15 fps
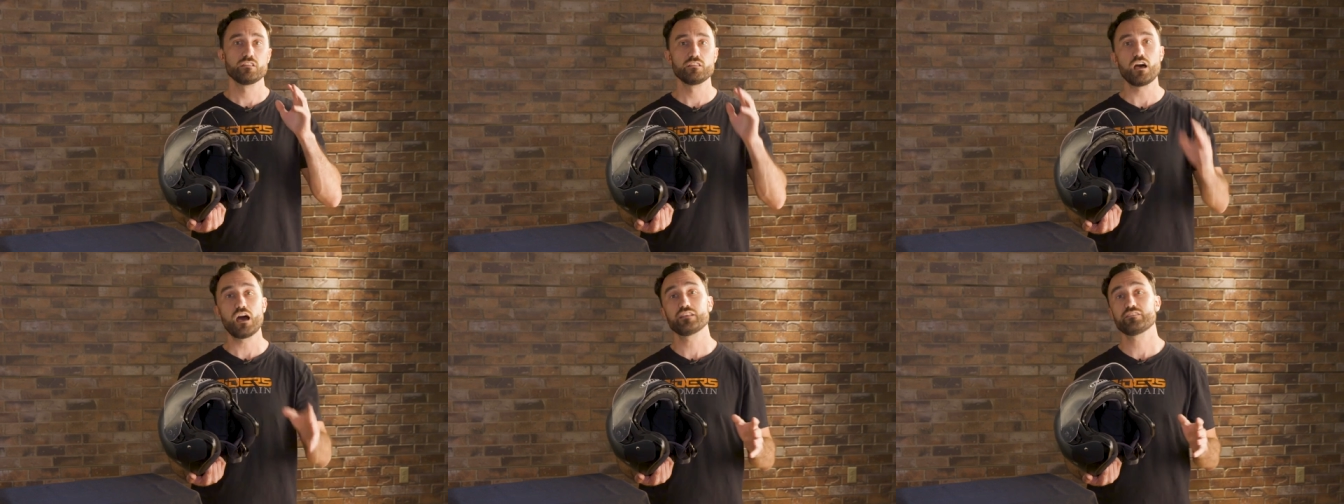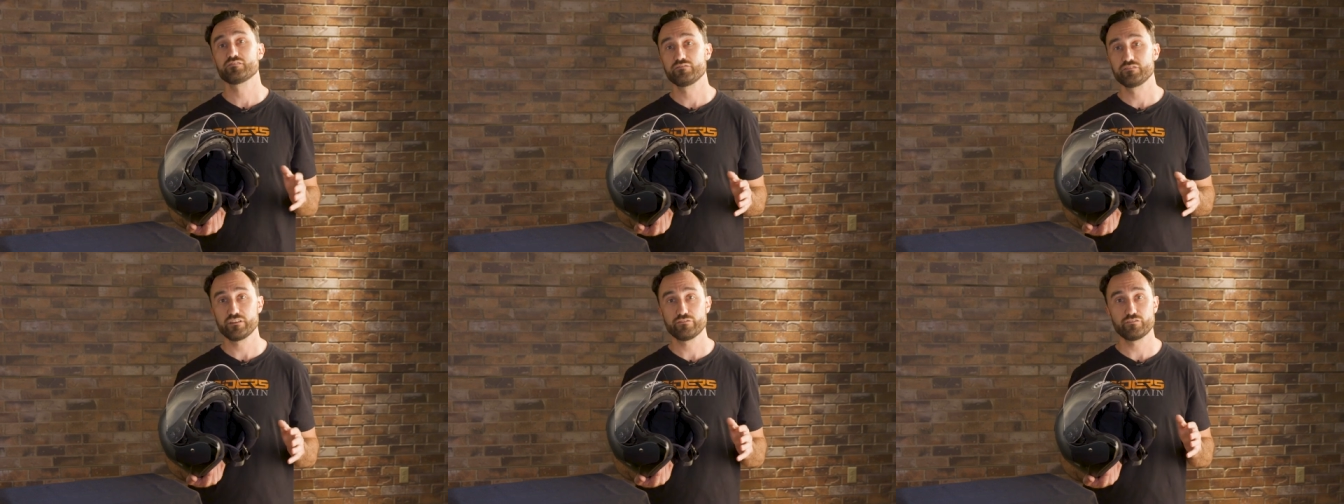lots
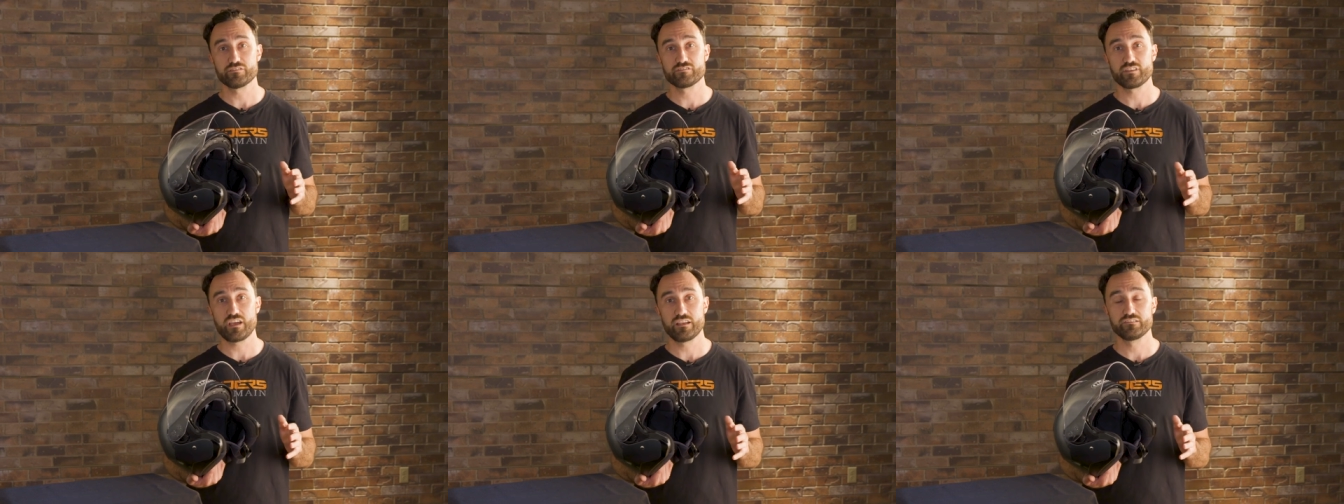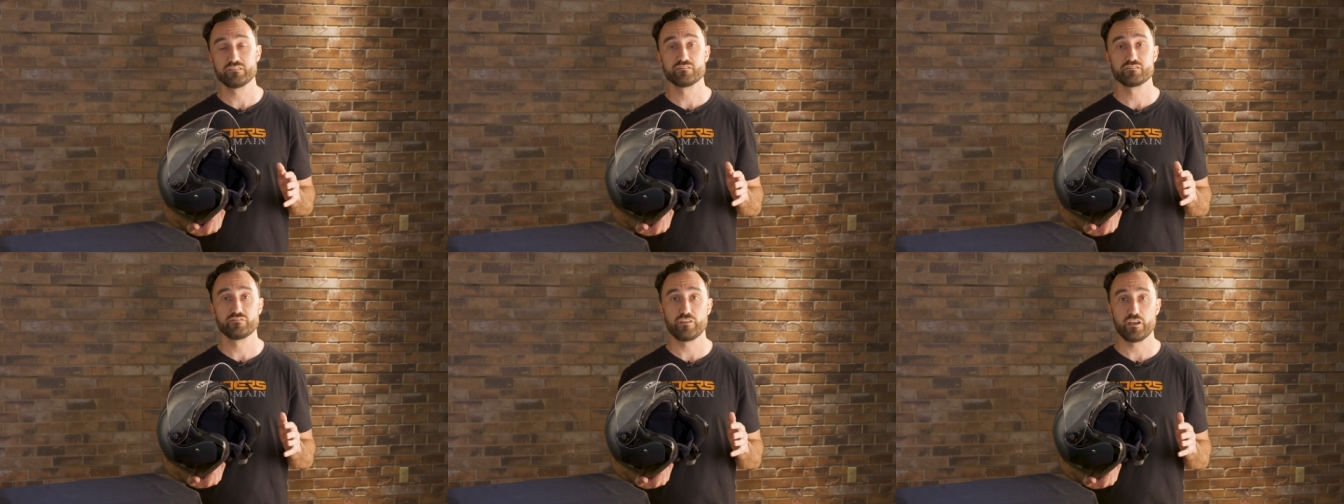of different
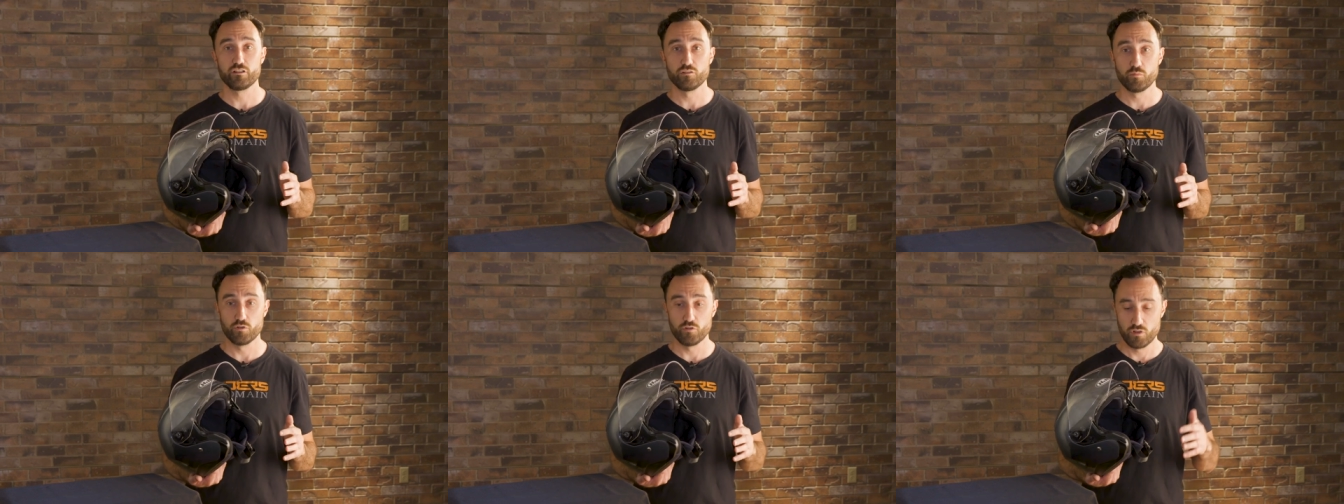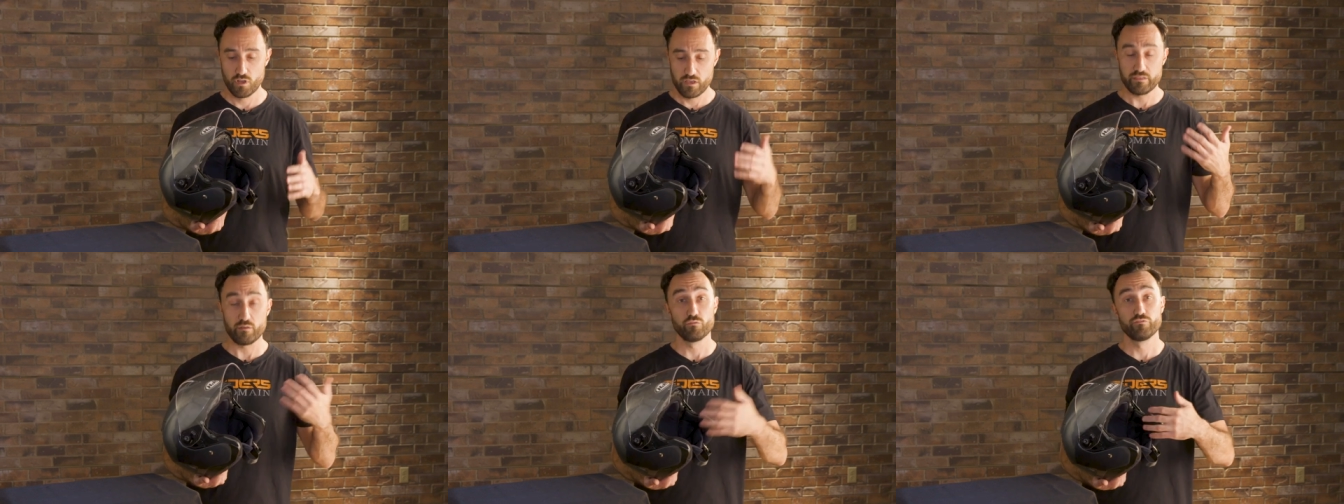sizes available
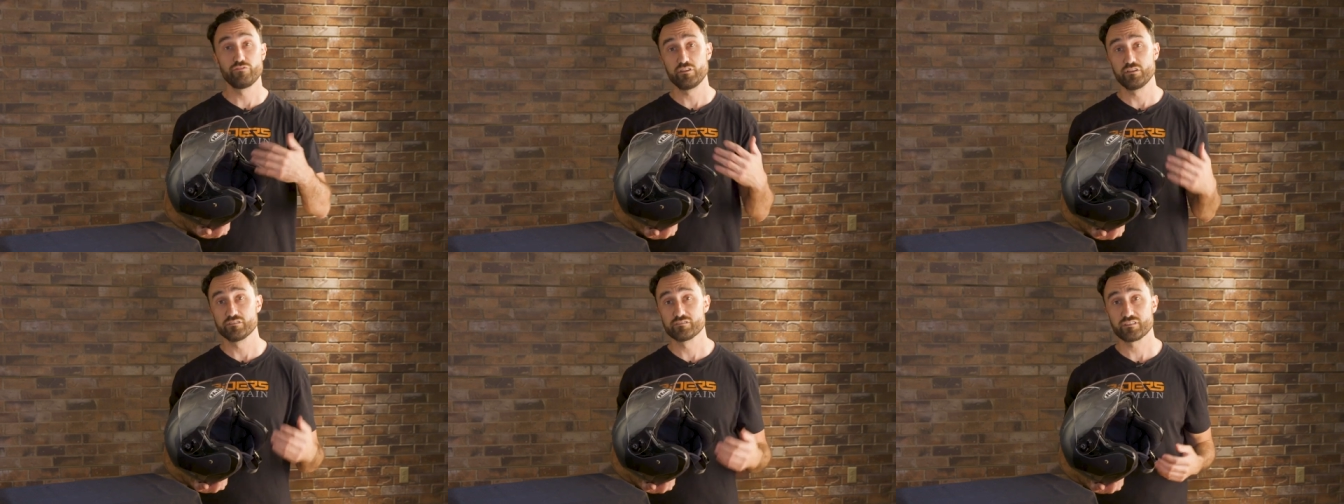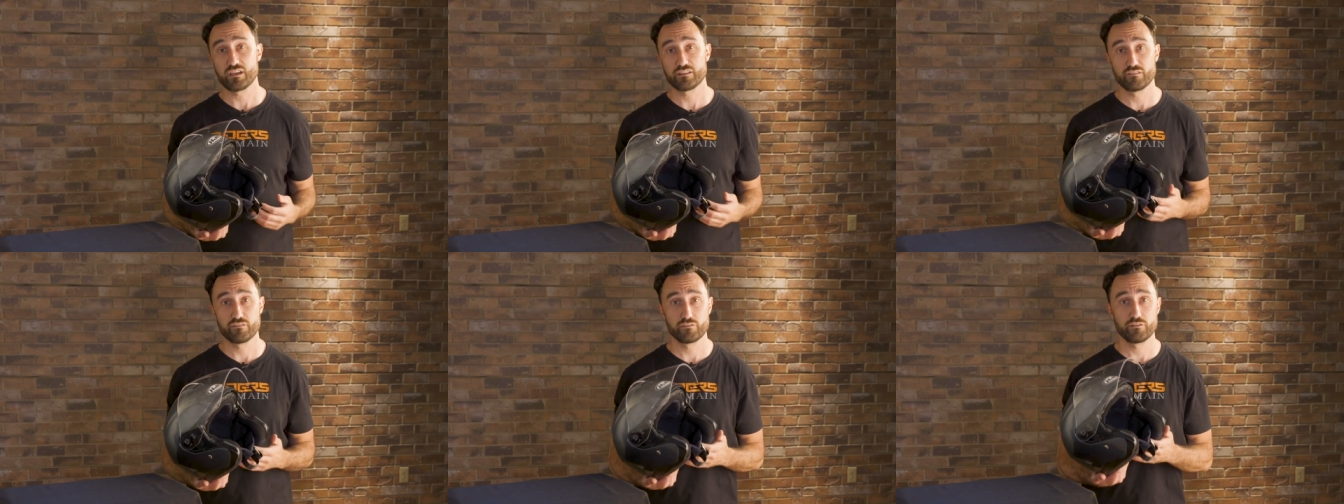that will fit
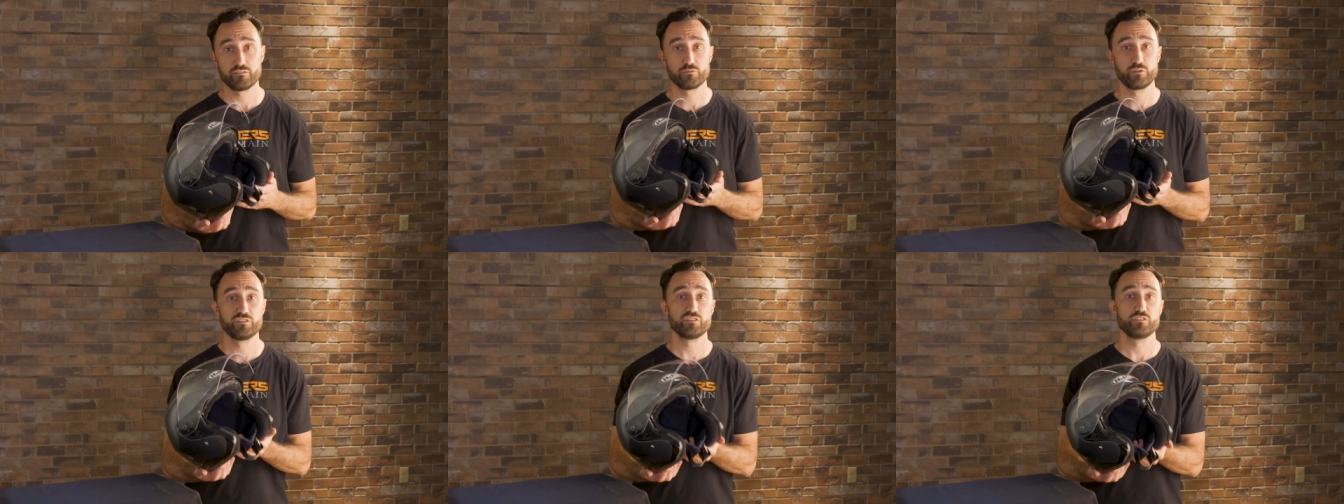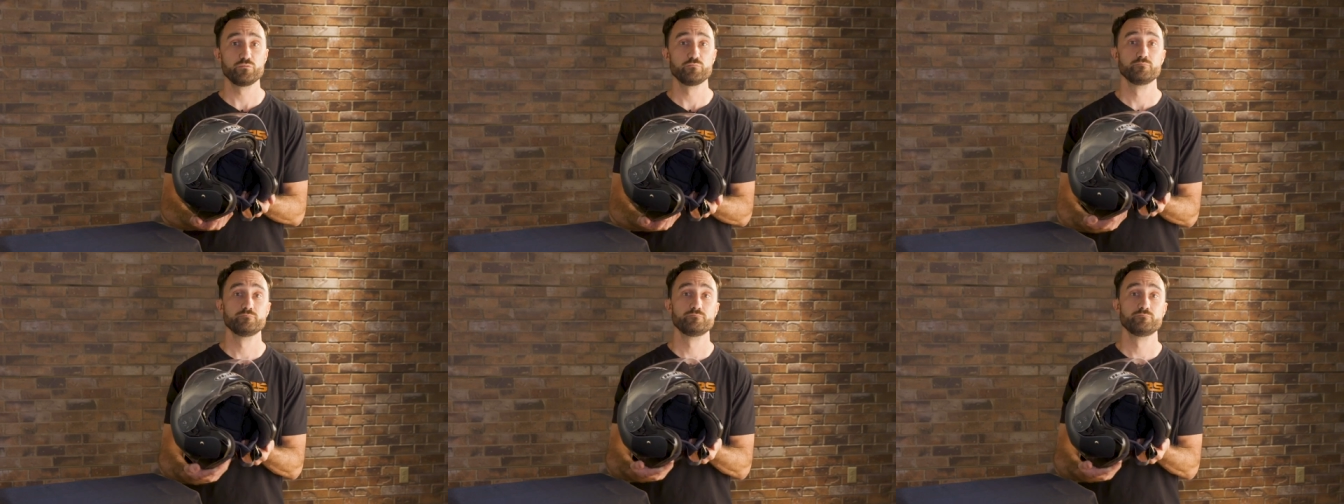inside the 33.2.